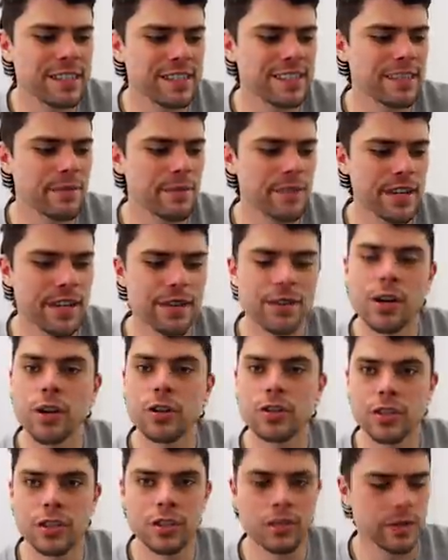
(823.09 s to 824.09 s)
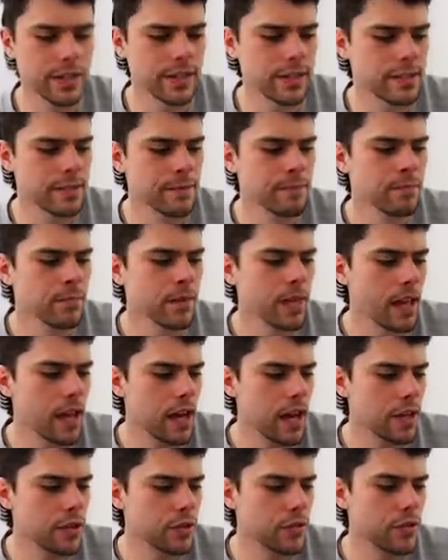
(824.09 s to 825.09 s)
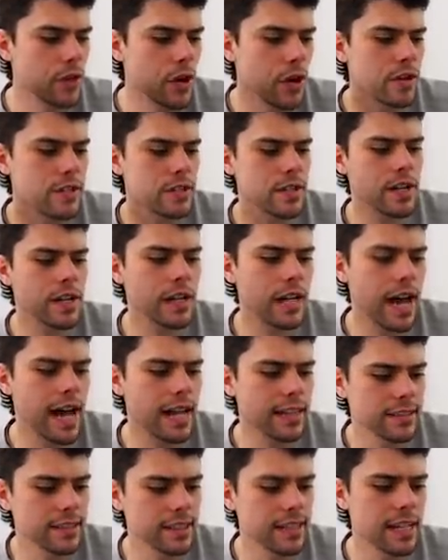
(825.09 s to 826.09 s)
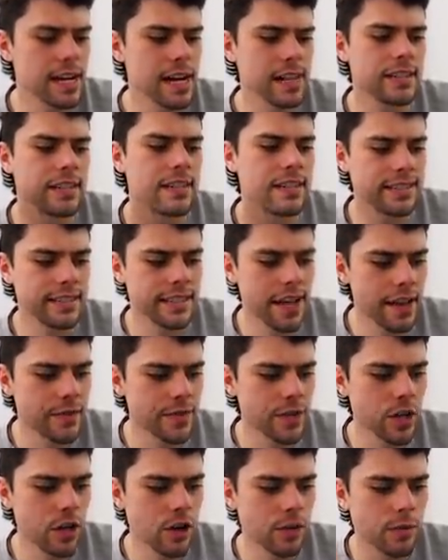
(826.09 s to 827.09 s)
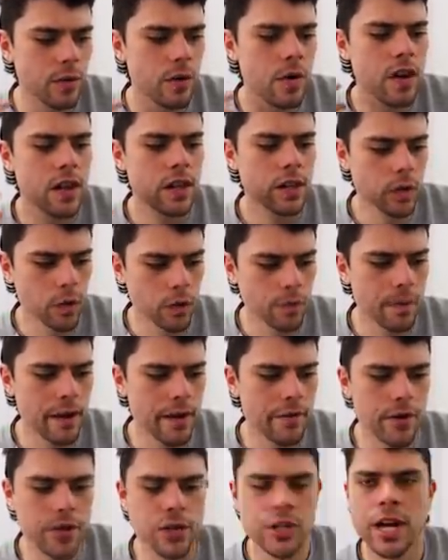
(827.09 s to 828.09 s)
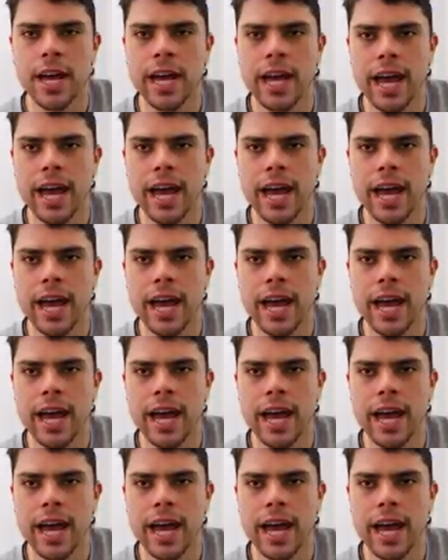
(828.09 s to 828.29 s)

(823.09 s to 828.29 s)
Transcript: to some of their coaching careers, uh, you've got Alastair Clarkson, David Noble, Luke Beveridge,